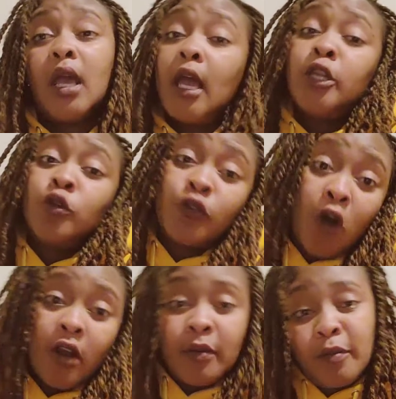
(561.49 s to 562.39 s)
you
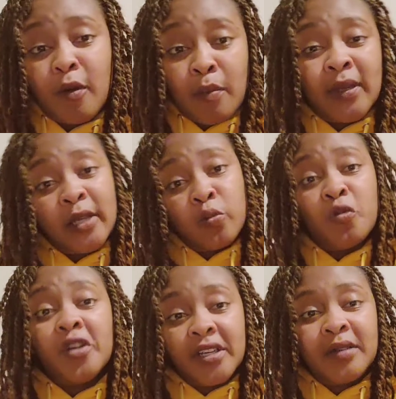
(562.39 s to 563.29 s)
thought probably it
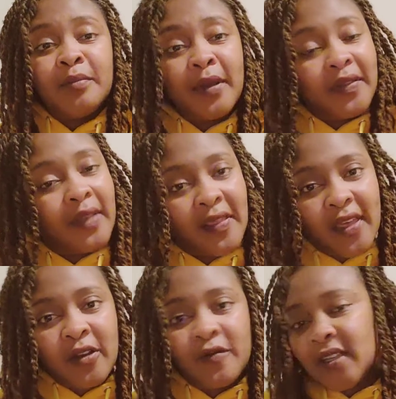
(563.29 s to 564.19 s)
would, but at
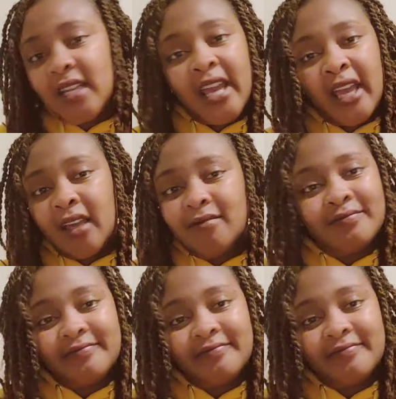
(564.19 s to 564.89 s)
the end of the day,